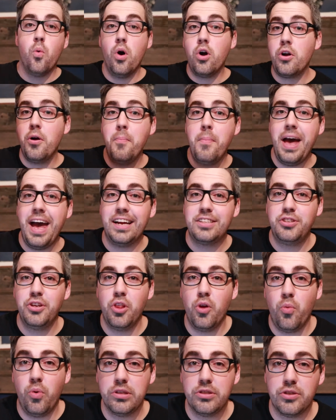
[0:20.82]
Welcome back to
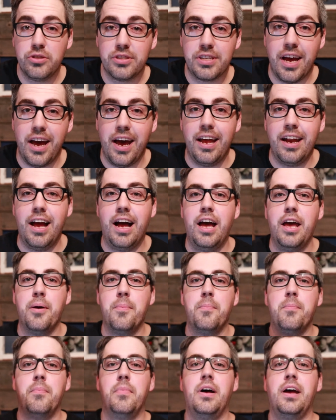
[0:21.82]
the Wizard's Guide. I
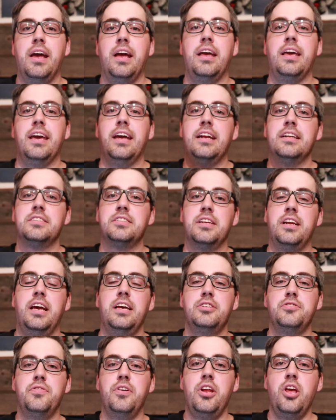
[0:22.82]
am Mike, and in
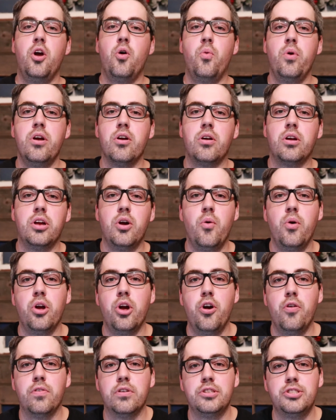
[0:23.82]
today's video we are going
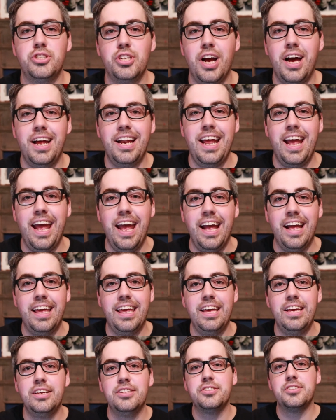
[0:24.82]
over John
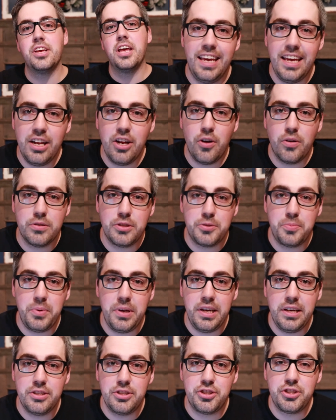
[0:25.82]
Hanke's keynote
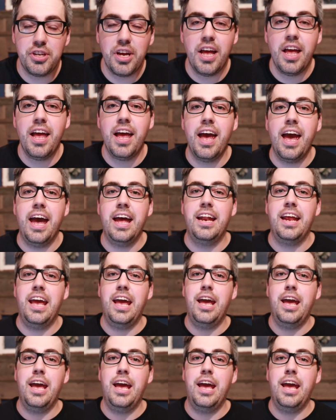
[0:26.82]
speech at